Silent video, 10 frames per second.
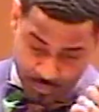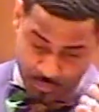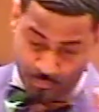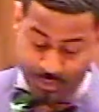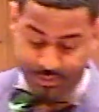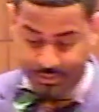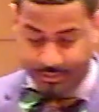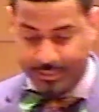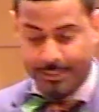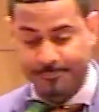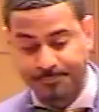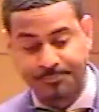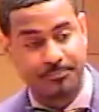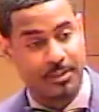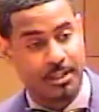Recently,
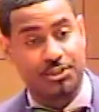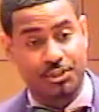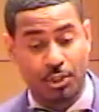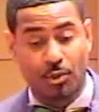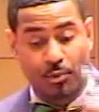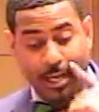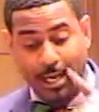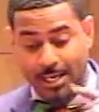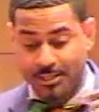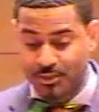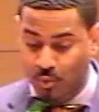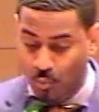a show has